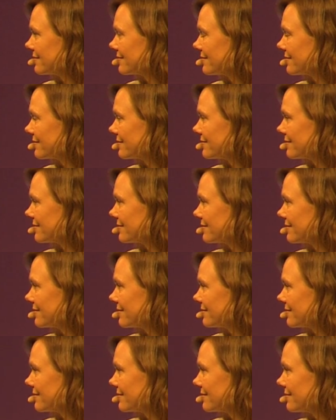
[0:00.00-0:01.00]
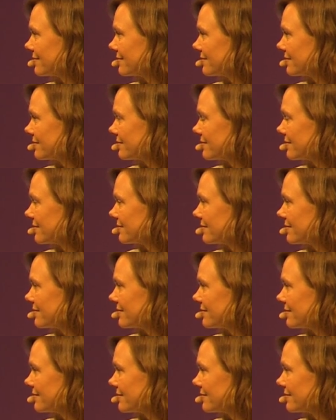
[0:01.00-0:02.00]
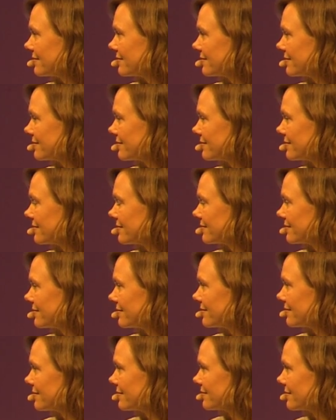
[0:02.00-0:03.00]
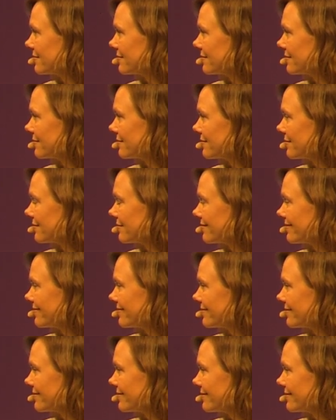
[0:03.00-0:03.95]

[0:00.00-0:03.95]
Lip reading: (not speaking)